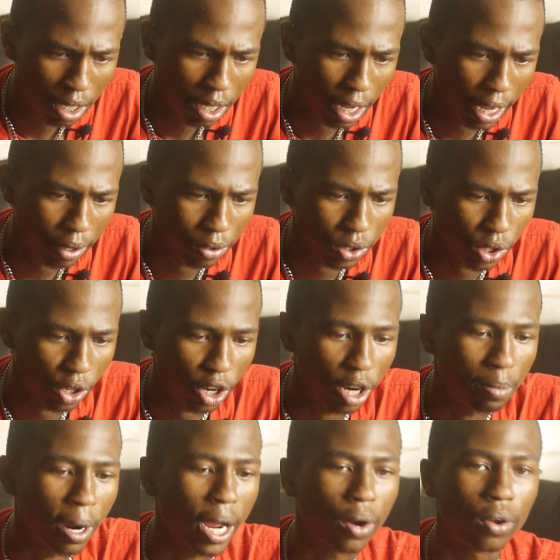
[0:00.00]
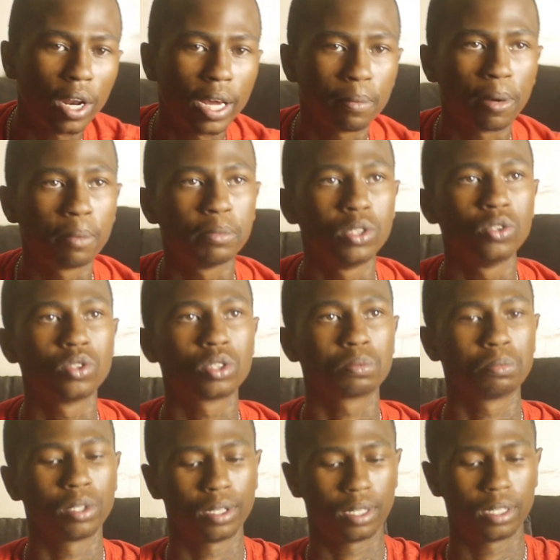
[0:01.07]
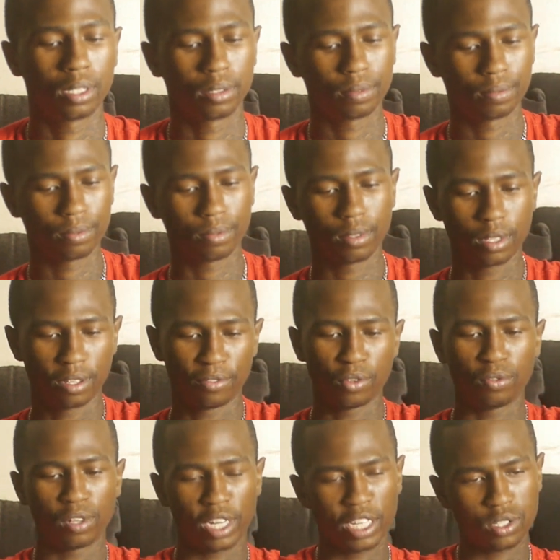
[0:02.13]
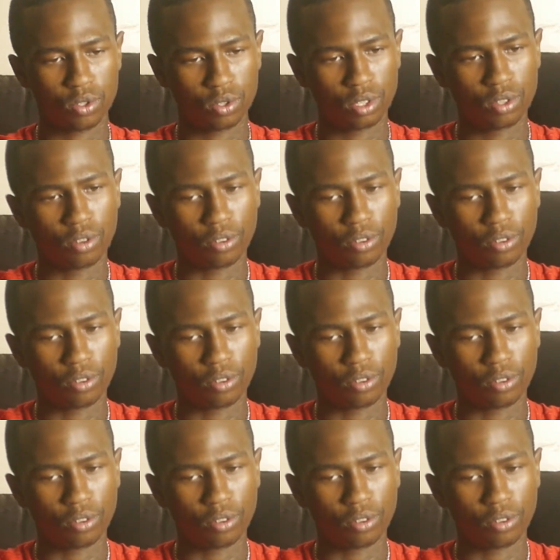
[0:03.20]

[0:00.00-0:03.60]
I ain't gonna say everybody gonna like my music, but if you relate to it, you